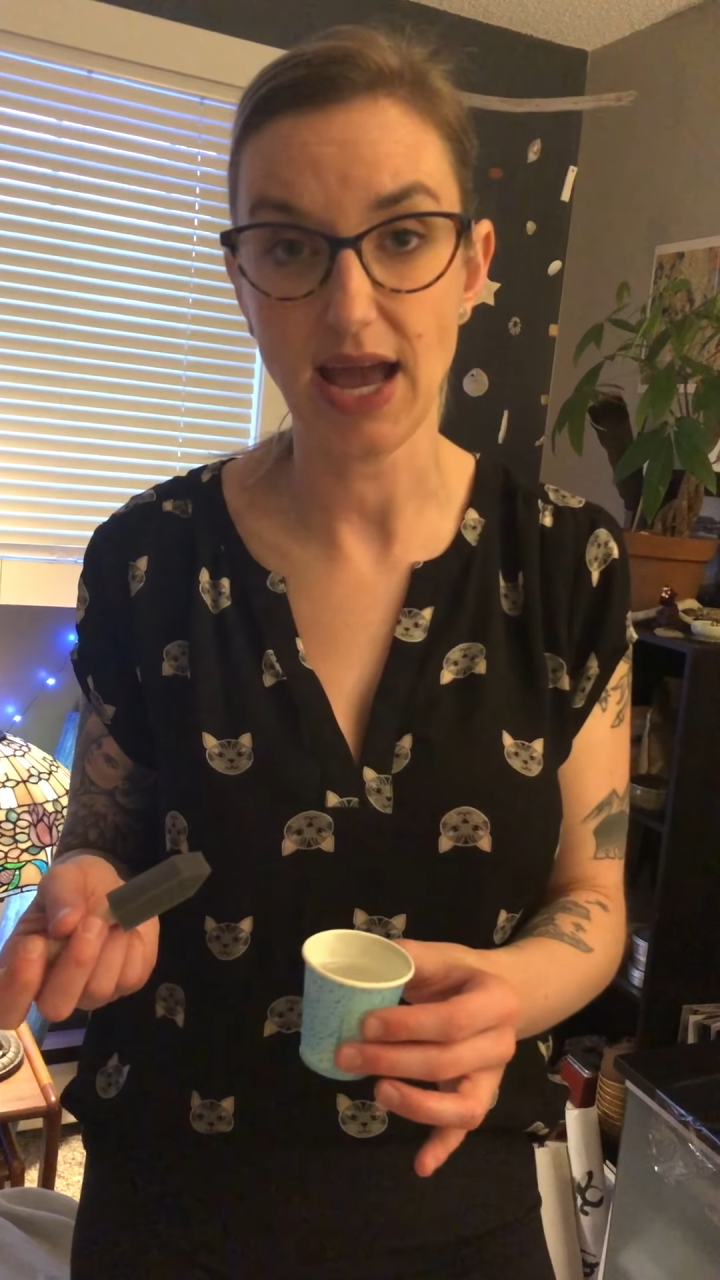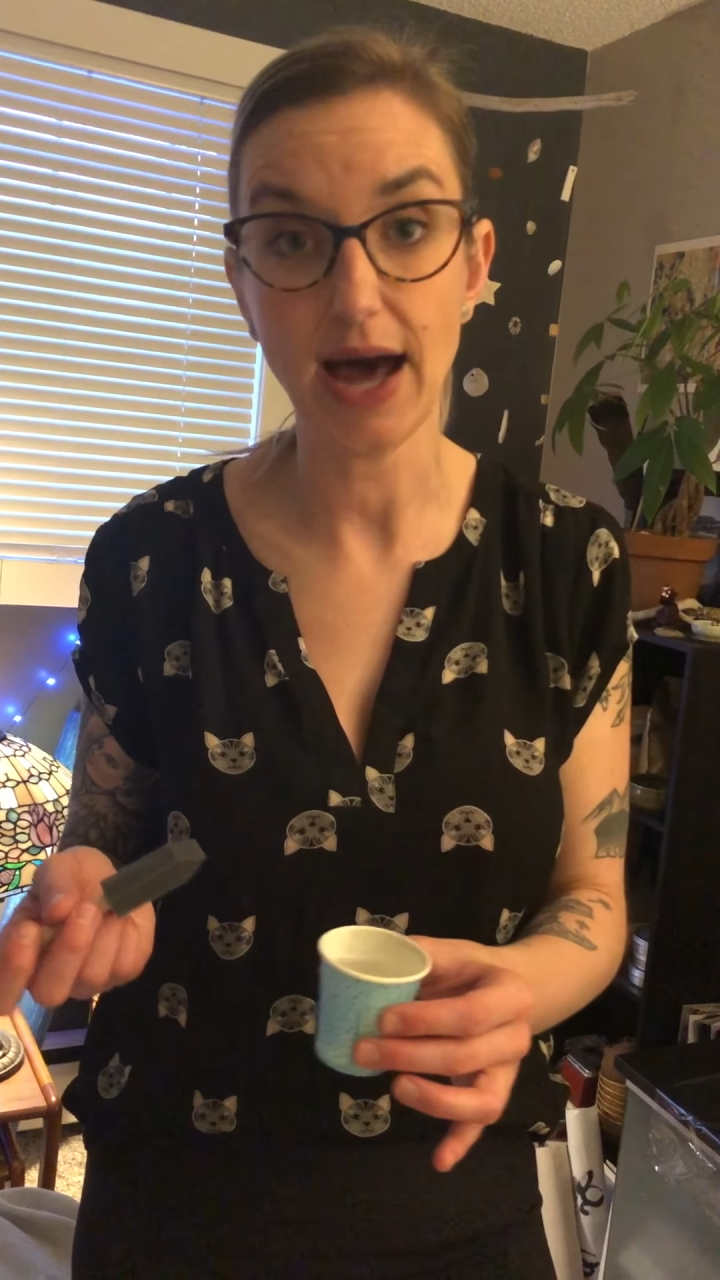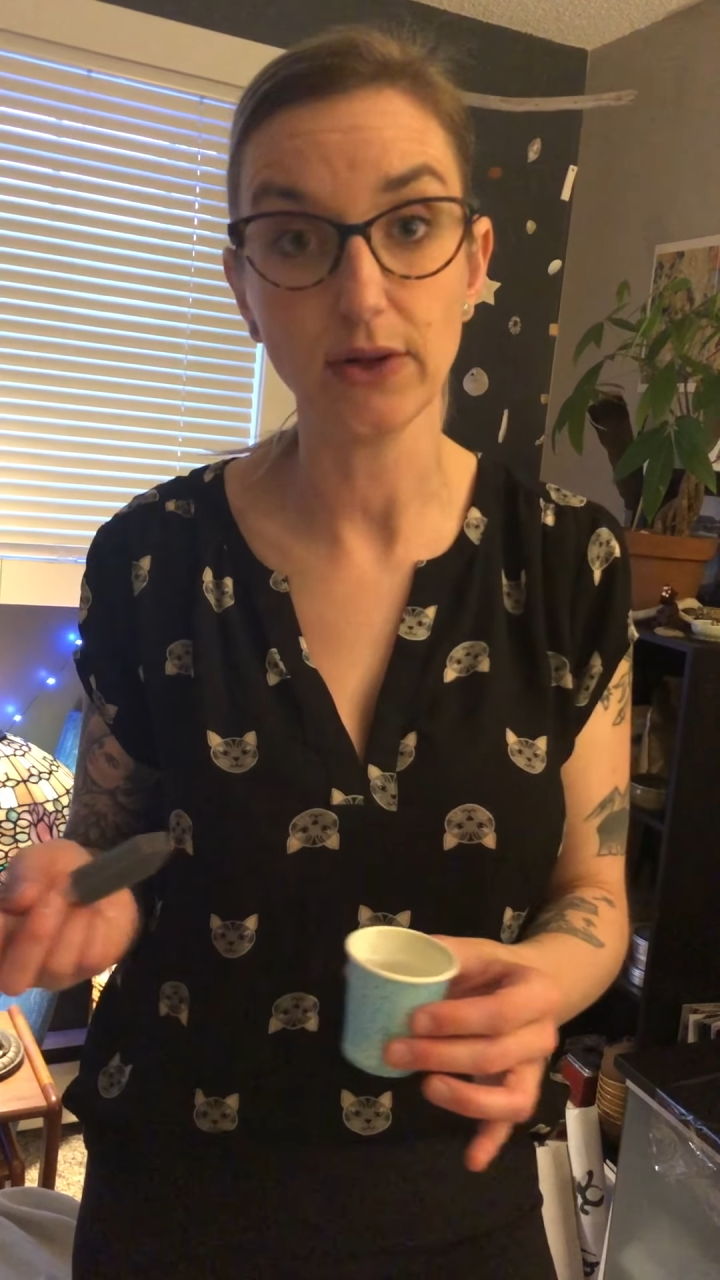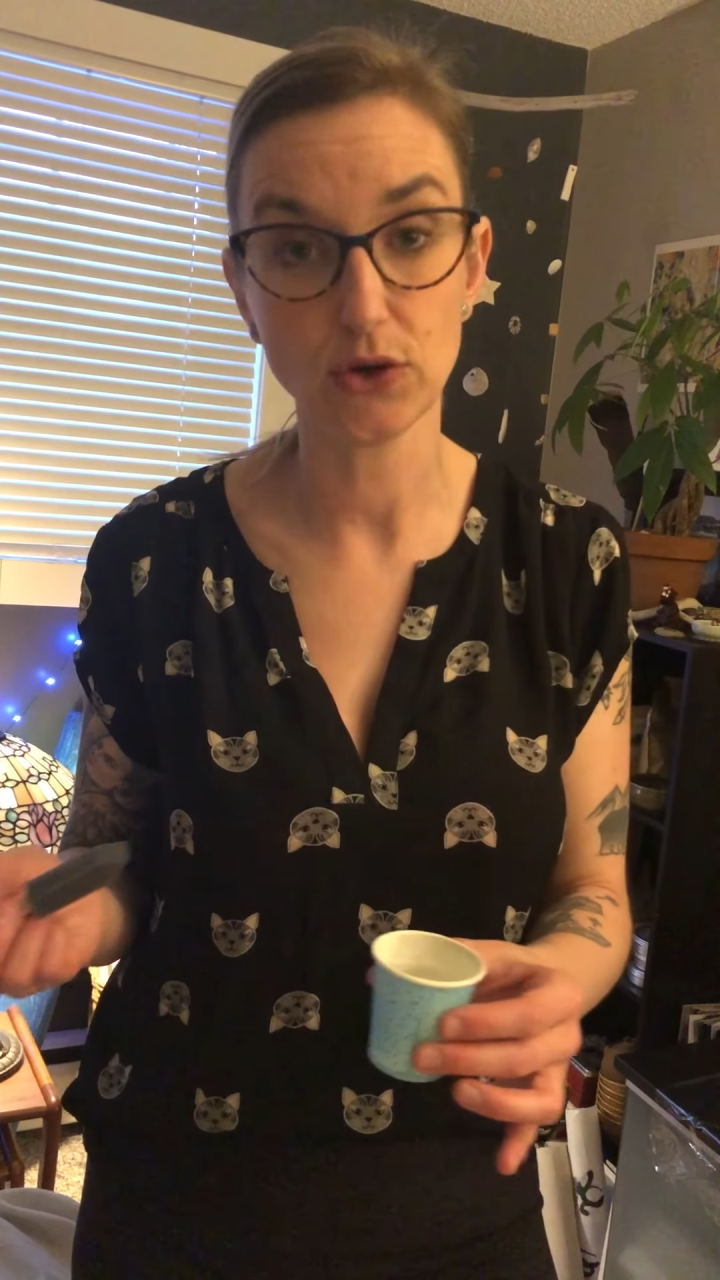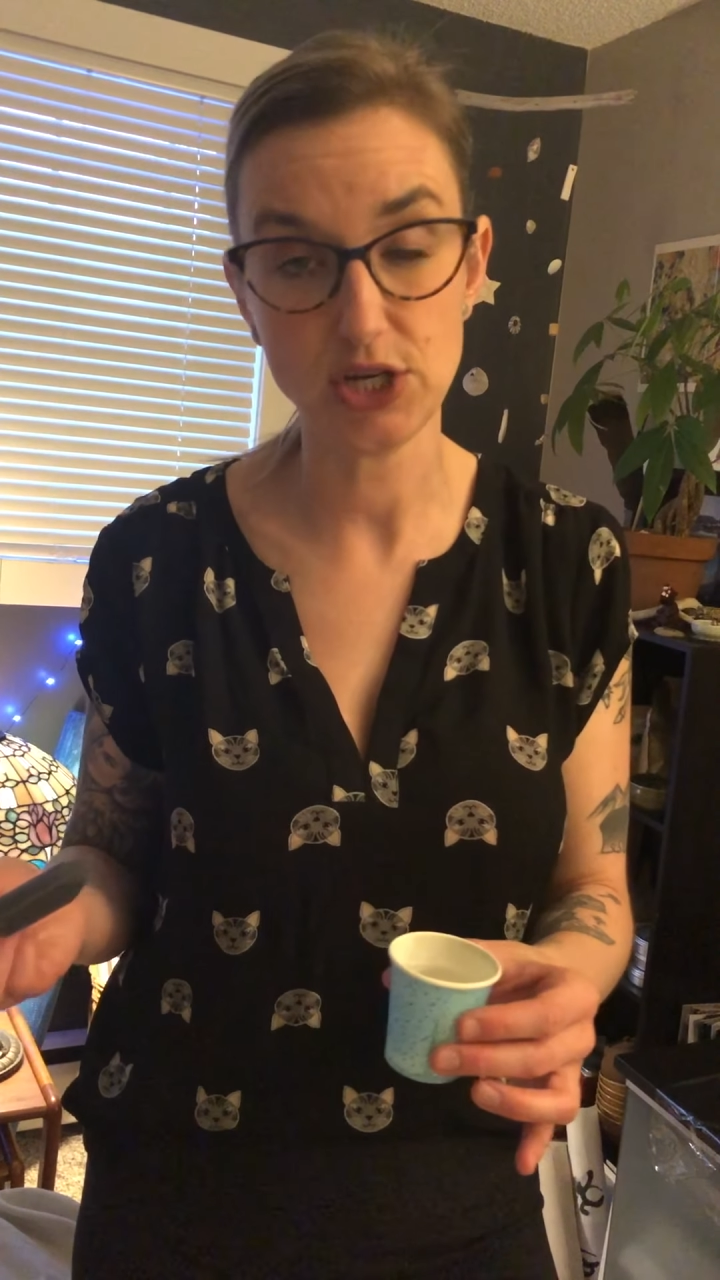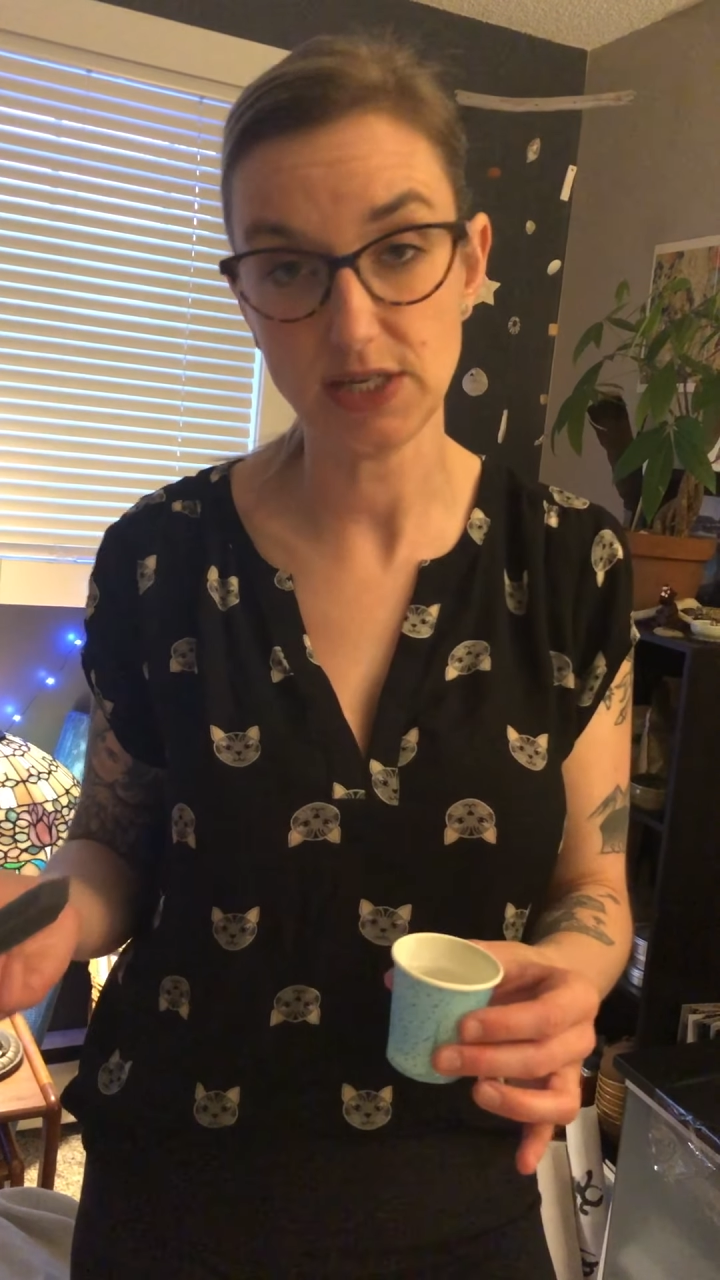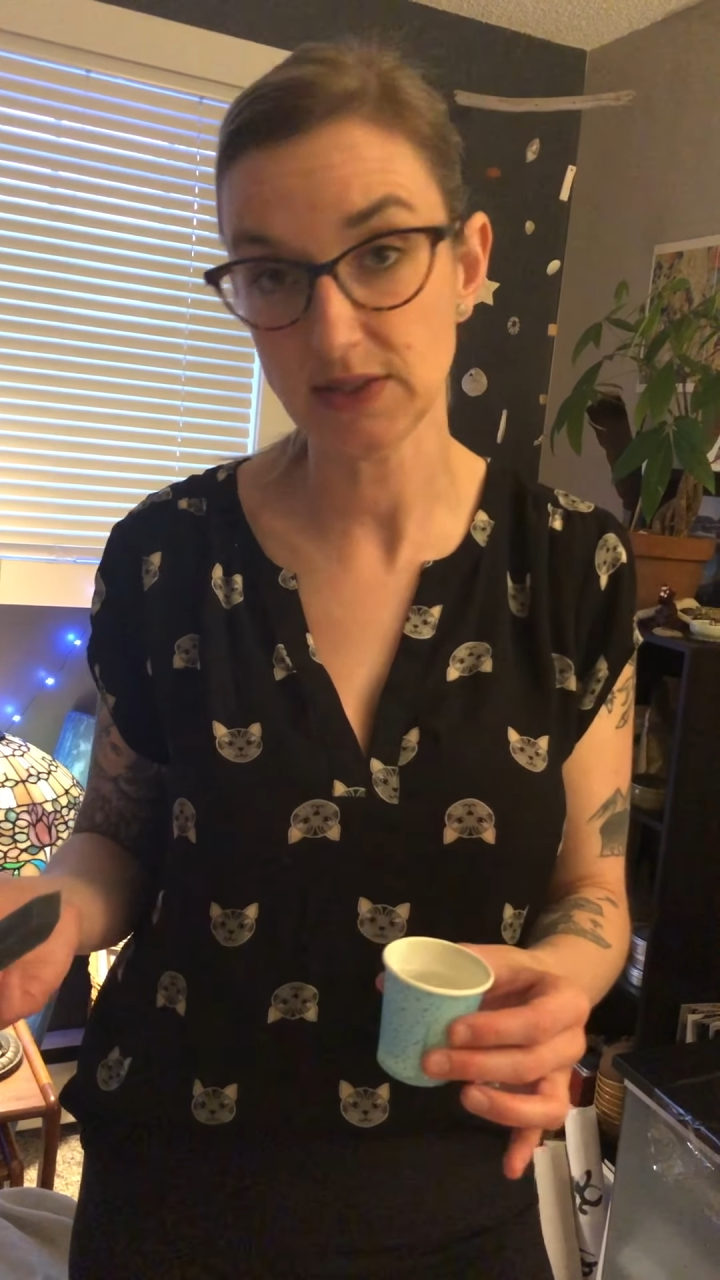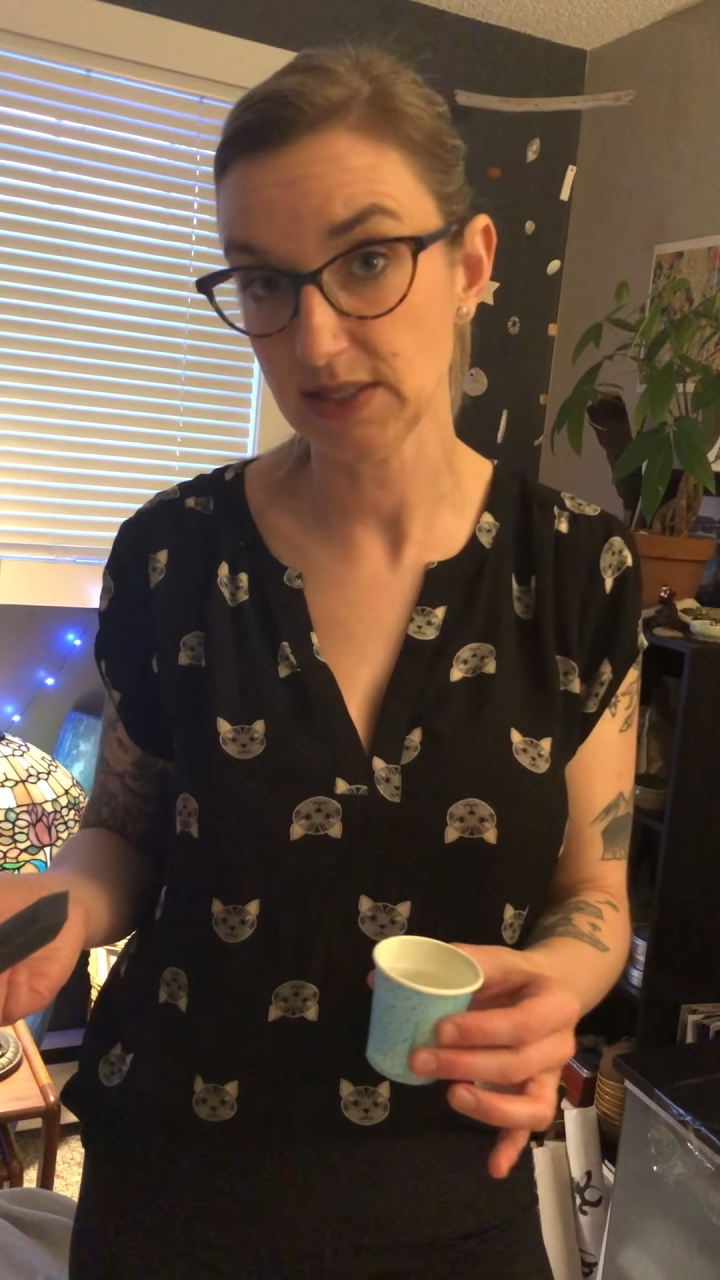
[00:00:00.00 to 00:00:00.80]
allergies